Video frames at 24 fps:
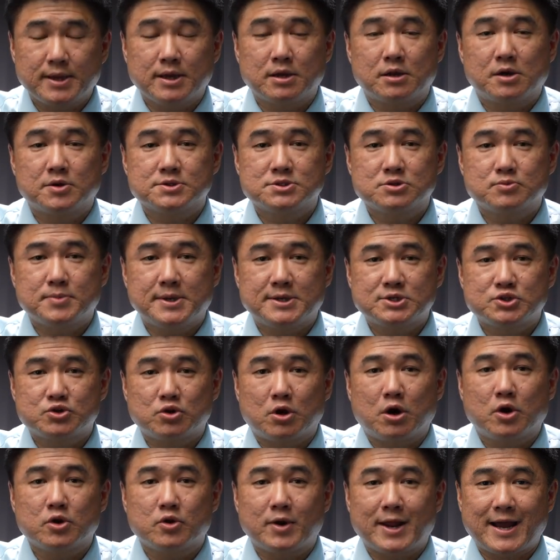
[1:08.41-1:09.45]
and also make sure
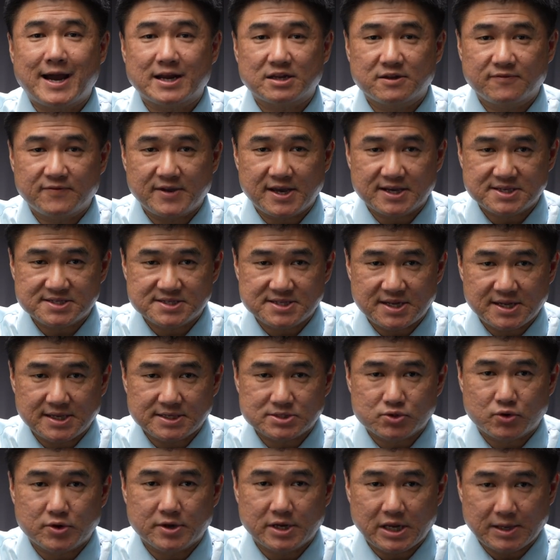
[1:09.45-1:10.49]
all your ActiveX
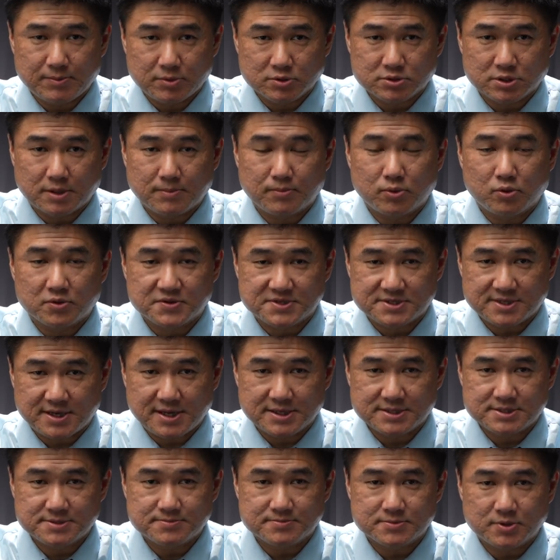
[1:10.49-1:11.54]
settings are enabled on both
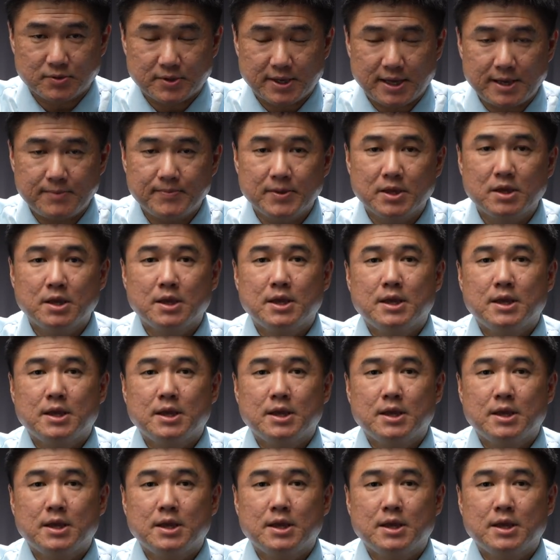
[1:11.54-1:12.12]
sides, okay?